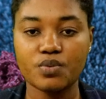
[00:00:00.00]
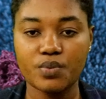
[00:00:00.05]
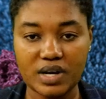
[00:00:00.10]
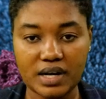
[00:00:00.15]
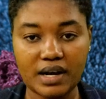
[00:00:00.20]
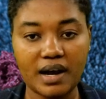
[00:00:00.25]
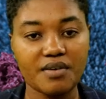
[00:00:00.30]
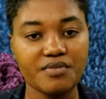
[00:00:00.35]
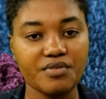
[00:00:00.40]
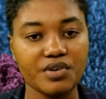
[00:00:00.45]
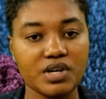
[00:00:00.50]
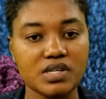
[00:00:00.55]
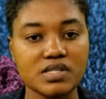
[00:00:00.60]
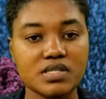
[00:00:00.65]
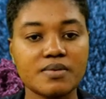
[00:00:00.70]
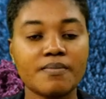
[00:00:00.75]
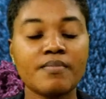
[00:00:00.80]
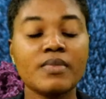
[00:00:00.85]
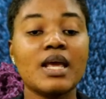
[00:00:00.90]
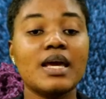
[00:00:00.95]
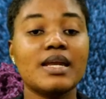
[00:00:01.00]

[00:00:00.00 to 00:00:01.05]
recoveries.